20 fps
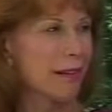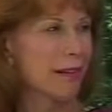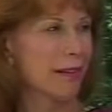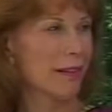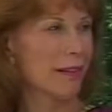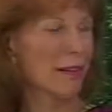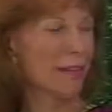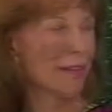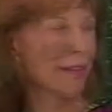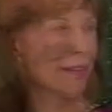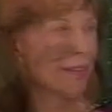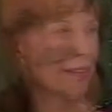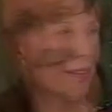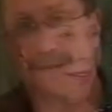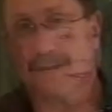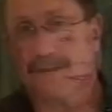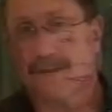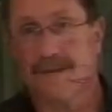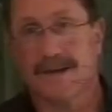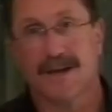You just try
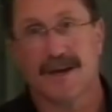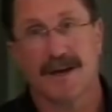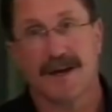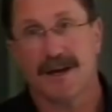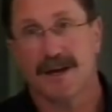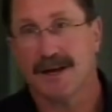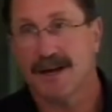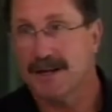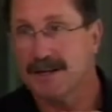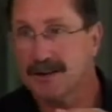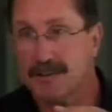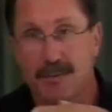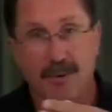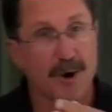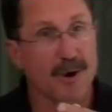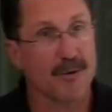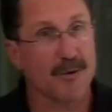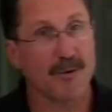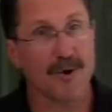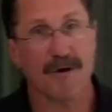to hit the
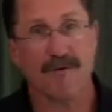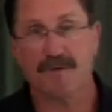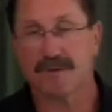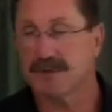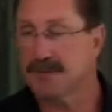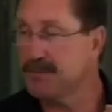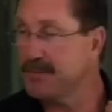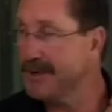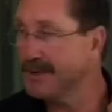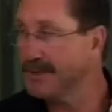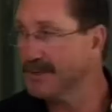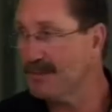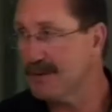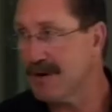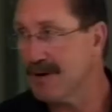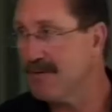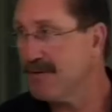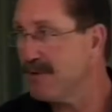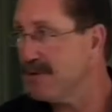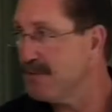ball wherever it's pitched,
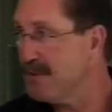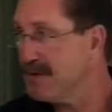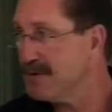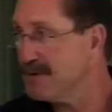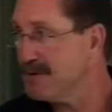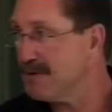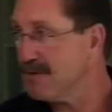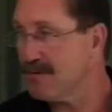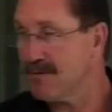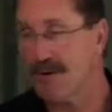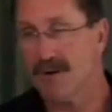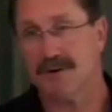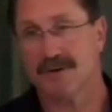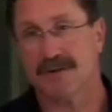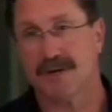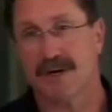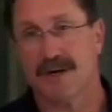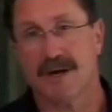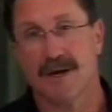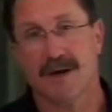whatever the pitcher throws you.